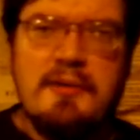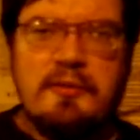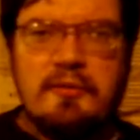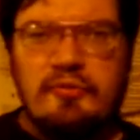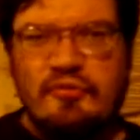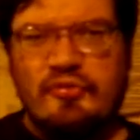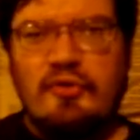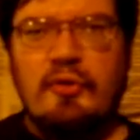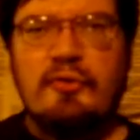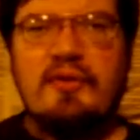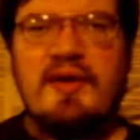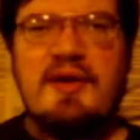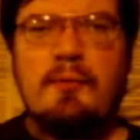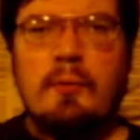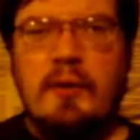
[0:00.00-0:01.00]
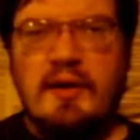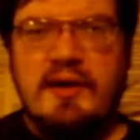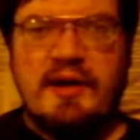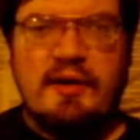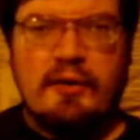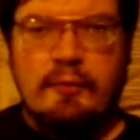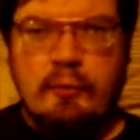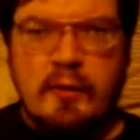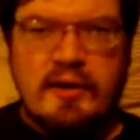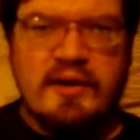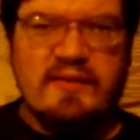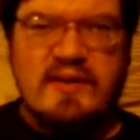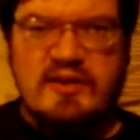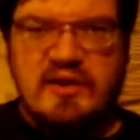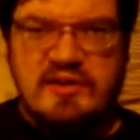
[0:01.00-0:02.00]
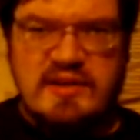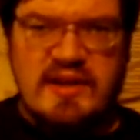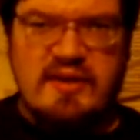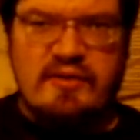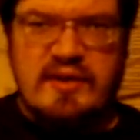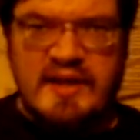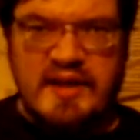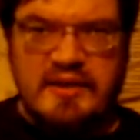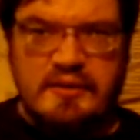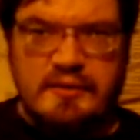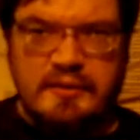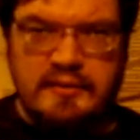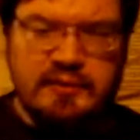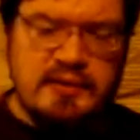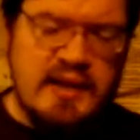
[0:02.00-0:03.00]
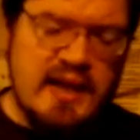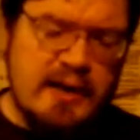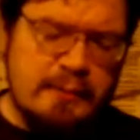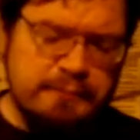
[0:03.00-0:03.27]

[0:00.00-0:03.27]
slowly working that idea in. Now,